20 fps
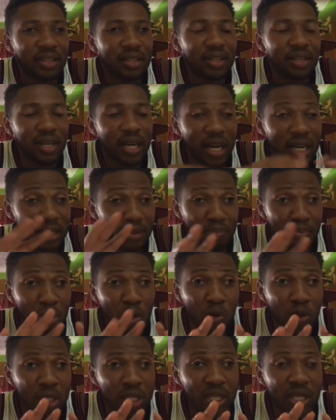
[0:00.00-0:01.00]
because
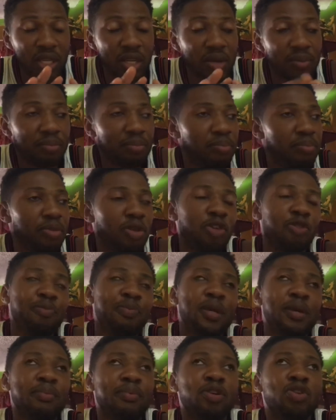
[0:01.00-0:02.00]
beauty, you know, enough
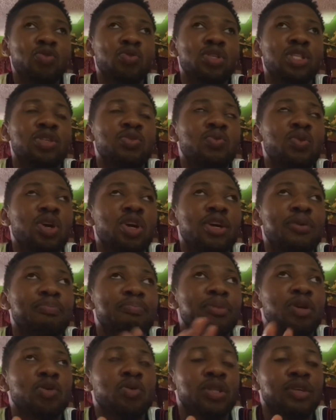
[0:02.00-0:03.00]
people use the word
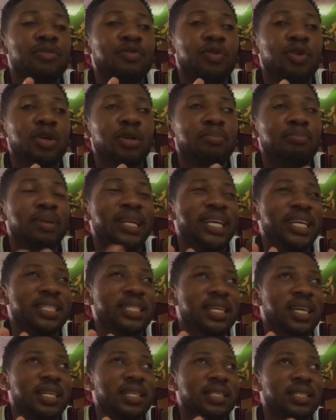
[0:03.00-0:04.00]
beautiful,
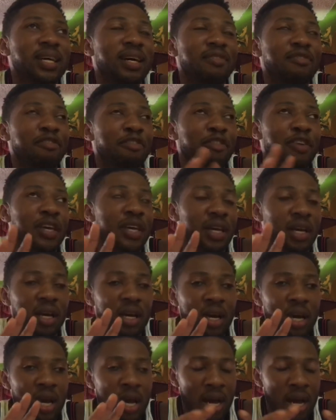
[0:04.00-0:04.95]
blatant and vague.